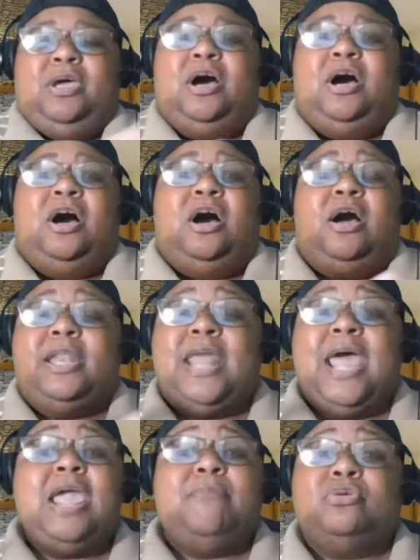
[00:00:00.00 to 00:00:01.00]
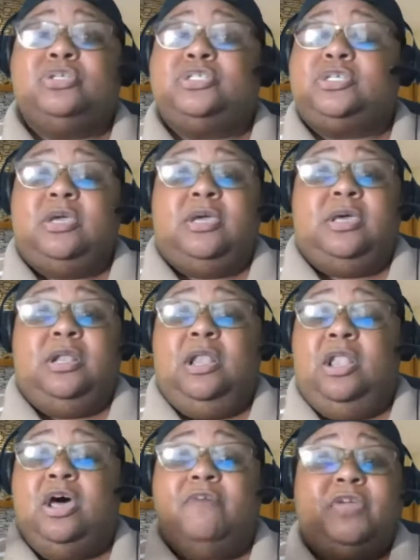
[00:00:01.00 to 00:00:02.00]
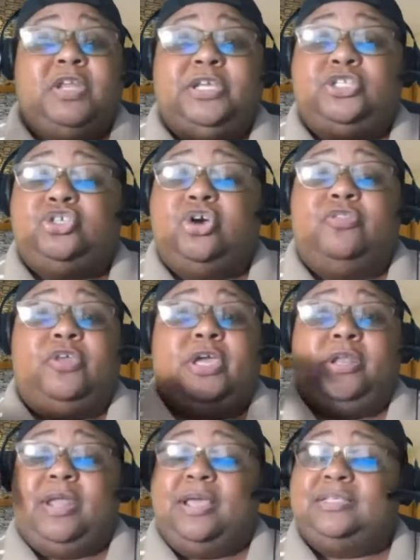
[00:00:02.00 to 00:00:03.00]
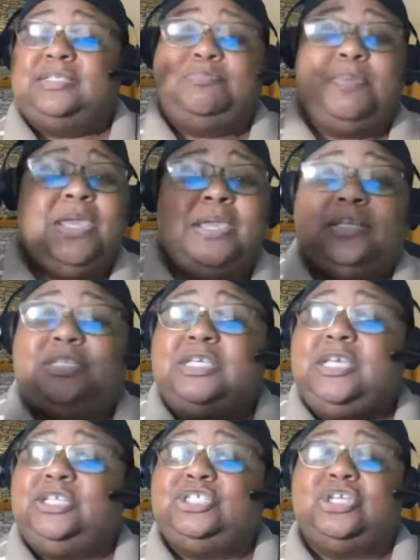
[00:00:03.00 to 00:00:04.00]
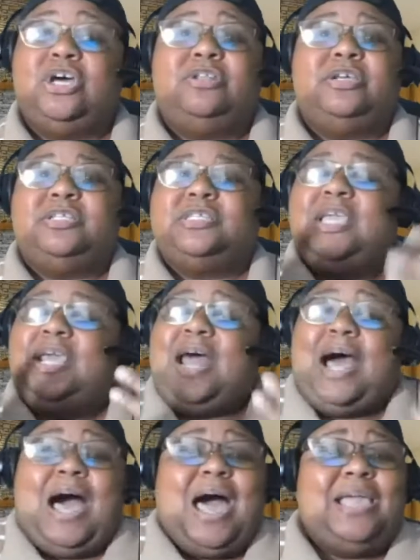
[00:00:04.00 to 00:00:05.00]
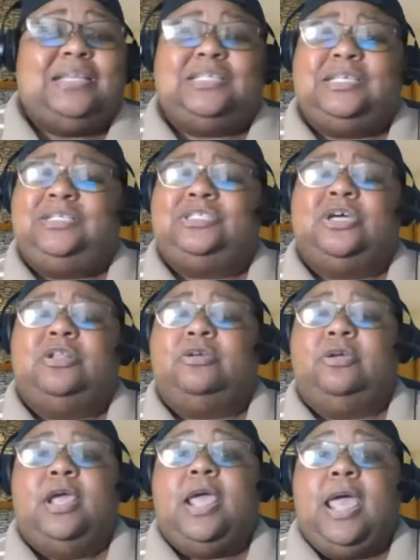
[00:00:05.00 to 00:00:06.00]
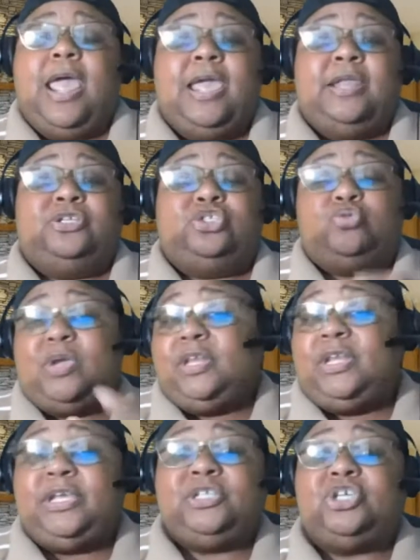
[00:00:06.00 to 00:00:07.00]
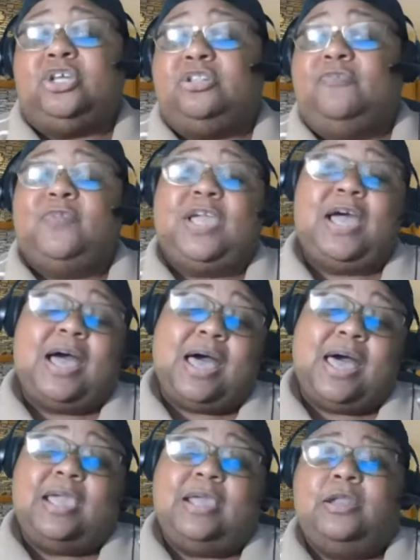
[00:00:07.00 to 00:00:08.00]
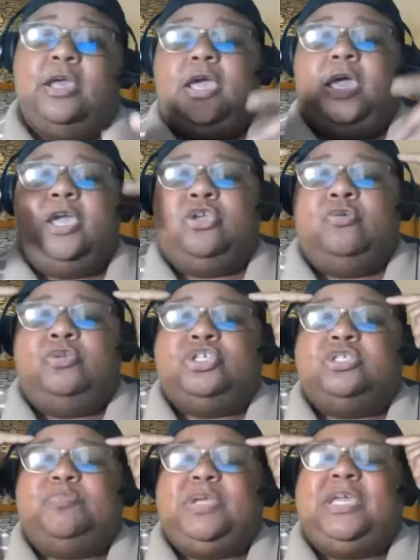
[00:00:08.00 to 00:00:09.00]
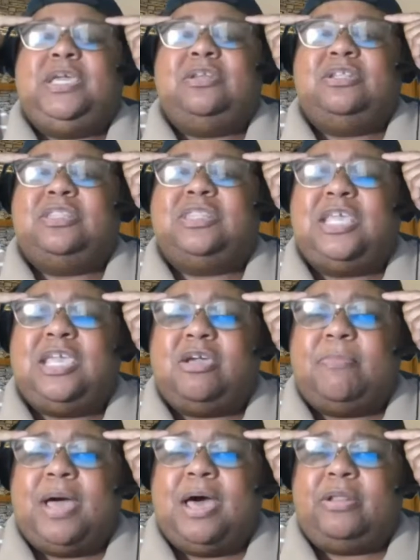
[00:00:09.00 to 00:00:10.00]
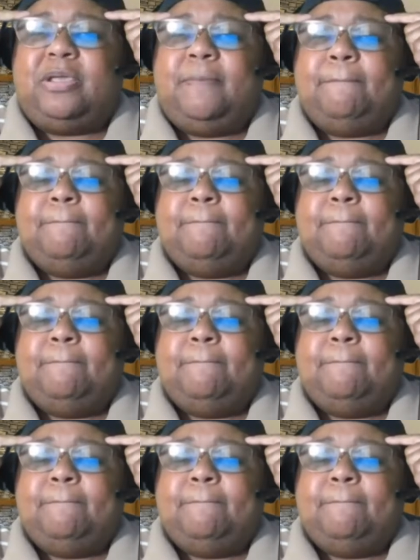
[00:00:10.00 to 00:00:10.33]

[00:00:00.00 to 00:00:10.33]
uh, neighbors loving each other and speaking to each other and saying hi to each other and treating each other kind and you just begin to think about it